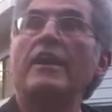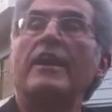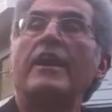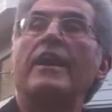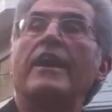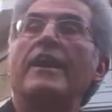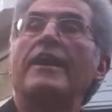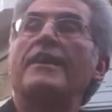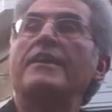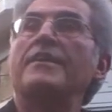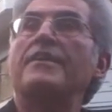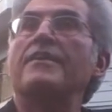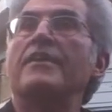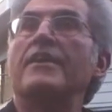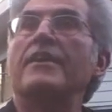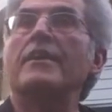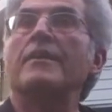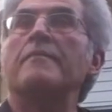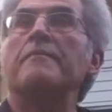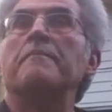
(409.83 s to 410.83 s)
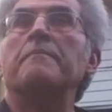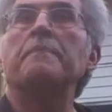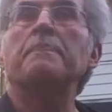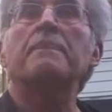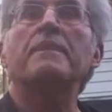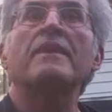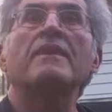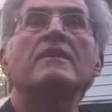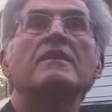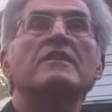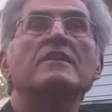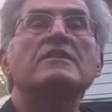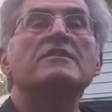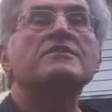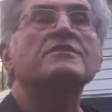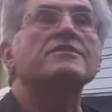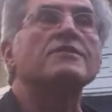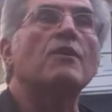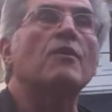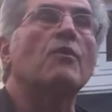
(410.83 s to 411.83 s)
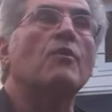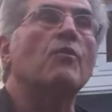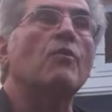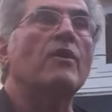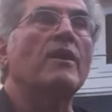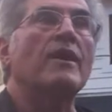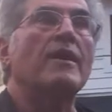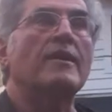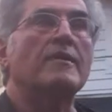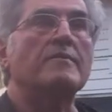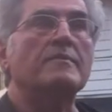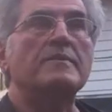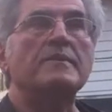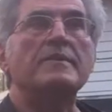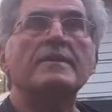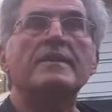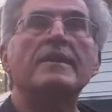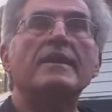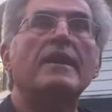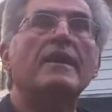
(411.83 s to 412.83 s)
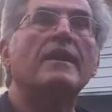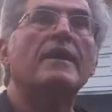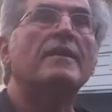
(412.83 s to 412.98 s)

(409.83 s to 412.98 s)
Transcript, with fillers: And um, so uh,